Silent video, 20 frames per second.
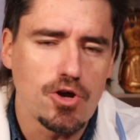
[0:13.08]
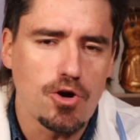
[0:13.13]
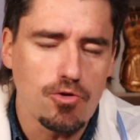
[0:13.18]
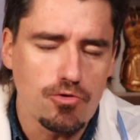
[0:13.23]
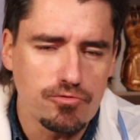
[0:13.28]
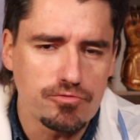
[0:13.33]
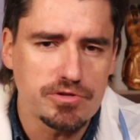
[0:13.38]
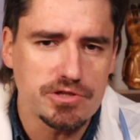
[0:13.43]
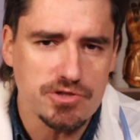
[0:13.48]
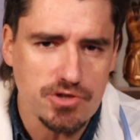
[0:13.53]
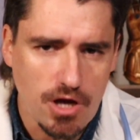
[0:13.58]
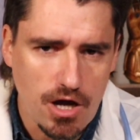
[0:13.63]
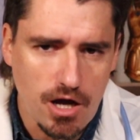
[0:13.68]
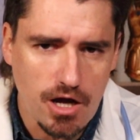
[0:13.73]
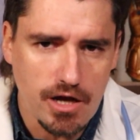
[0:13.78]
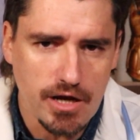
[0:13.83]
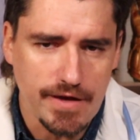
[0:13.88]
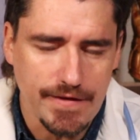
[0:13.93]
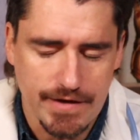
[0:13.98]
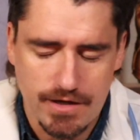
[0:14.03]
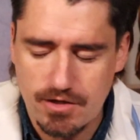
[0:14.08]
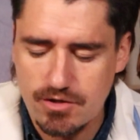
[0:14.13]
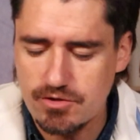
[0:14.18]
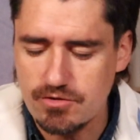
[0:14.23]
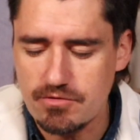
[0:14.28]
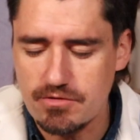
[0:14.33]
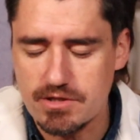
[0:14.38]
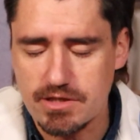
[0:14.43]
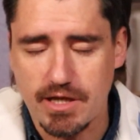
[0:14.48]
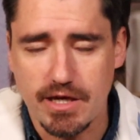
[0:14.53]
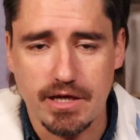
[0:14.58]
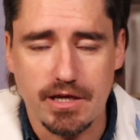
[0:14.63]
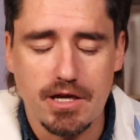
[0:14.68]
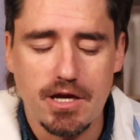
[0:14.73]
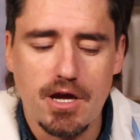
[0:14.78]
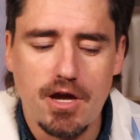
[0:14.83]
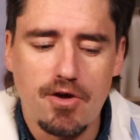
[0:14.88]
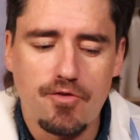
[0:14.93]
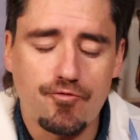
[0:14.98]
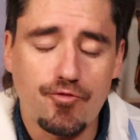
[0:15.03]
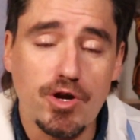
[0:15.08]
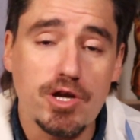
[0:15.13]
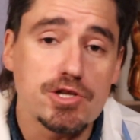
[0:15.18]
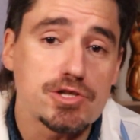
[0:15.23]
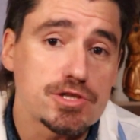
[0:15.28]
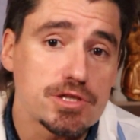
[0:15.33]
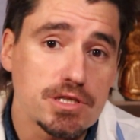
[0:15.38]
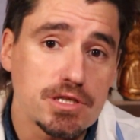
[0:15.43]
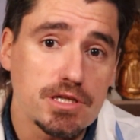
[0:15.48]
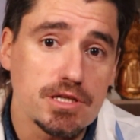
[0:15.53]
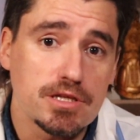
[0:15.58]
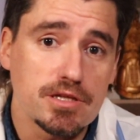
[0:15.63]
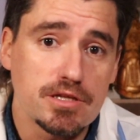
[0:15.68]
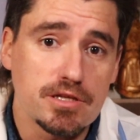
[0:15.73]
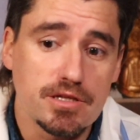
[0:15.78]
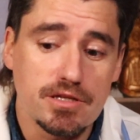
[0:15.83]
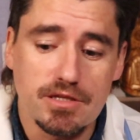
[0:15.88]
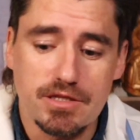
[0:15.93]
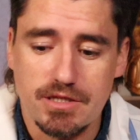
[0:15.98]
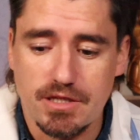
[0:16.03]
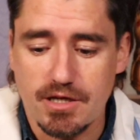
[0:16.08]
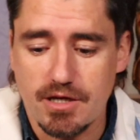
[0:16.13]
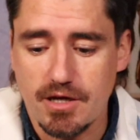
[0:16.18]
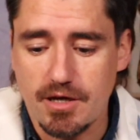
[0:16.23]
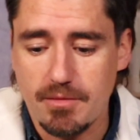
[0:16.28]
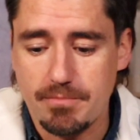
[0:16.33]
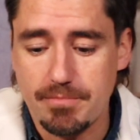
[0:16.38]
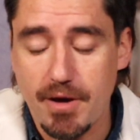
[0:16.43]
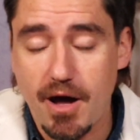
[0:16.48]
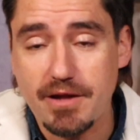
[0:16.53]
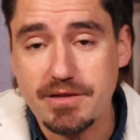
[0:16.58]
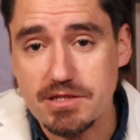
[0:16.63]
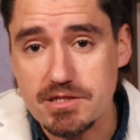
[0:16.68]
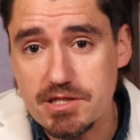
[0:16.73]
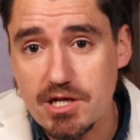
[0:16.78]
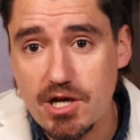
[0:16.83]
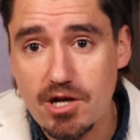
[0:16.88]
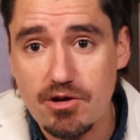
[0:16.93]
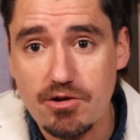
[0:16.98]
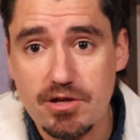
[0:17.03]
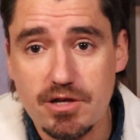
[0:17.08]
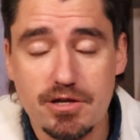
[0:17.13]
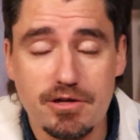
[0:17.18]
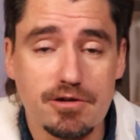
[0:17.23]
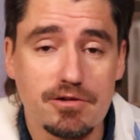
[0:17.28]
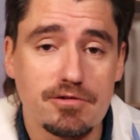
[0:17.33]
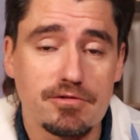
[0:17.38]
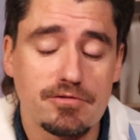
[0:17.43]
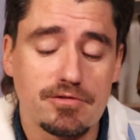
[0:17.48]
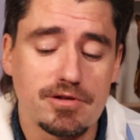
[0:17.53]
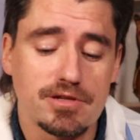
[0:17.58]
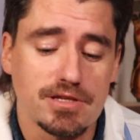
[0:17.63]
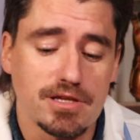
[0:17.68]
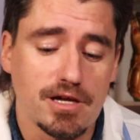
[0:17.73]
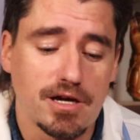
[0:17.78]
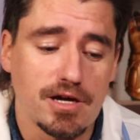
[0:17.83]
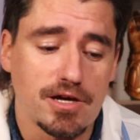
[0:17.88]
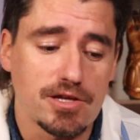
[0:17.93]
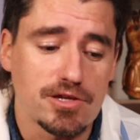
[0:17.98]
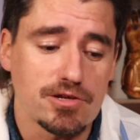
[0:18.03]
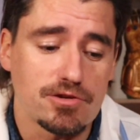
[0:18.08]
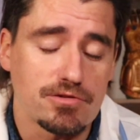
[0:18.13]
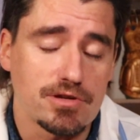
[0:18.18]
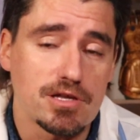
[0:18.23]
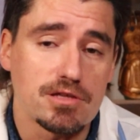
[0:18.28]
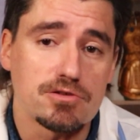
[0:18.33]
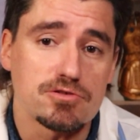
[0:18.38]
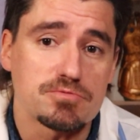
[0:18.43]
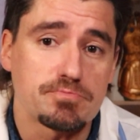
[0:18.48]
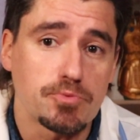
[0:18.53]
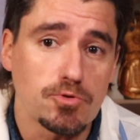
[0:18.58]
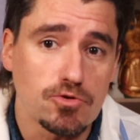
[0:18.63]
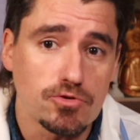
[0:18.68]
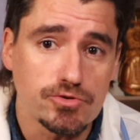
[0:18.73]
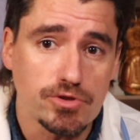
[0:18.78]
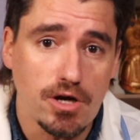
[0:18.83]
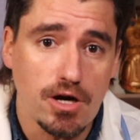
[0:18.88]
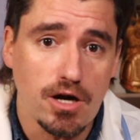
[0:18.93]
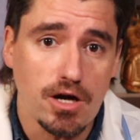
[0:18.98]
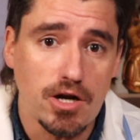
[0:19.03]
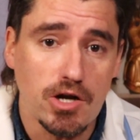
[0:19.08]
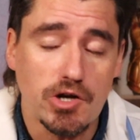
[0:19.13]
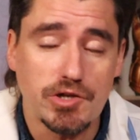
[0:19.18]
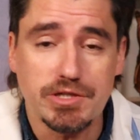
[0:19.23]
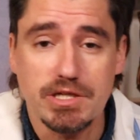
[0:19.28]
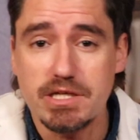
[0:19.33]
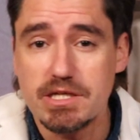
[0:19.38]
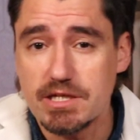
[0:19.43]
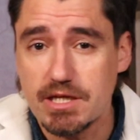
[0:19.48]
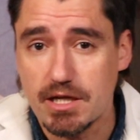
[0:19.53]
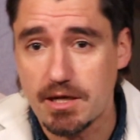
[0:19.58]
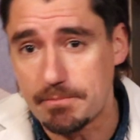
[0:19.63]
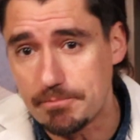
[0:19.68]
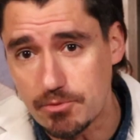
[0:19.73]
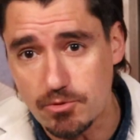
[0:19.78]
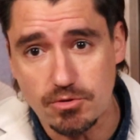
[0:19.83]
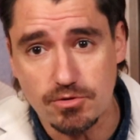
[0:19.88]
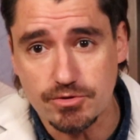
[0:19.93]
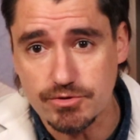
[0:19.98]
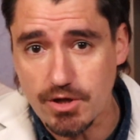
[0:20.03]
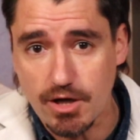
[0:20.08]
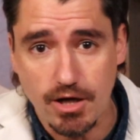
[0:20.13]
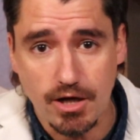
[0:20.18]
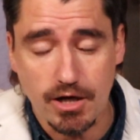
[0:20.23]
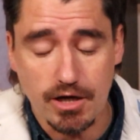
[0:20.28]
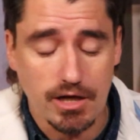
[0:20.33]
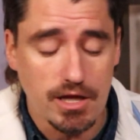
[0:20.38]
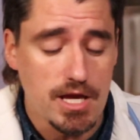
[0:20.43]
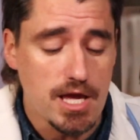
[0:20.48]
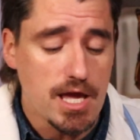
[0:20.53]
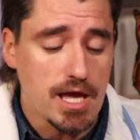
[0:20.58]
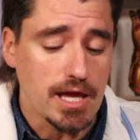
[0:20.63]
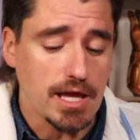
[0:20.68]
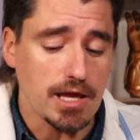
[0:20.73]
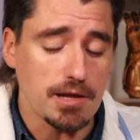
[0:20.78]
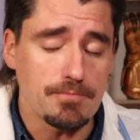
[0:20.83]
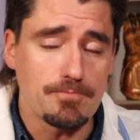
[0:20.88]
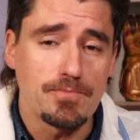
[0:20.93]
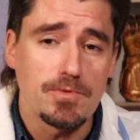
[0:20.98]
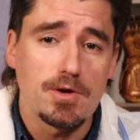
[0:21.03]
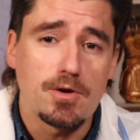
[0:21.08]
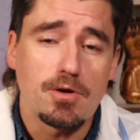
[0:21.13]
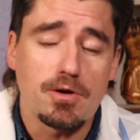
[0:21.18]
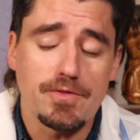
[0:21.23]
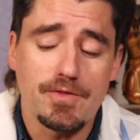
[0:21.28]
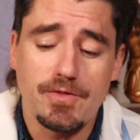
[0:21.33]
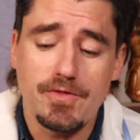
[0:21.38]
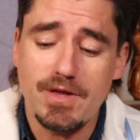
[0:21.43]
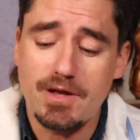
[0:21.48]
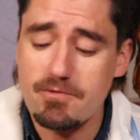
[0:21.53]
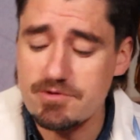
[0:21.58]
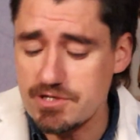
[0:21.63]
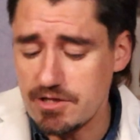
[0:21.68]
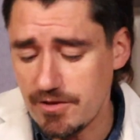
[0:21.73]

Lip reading: nose dog. That includes like Frenchies, Boston Terriers, your English Bulldogs, any kind of Bulldog. And the thing I want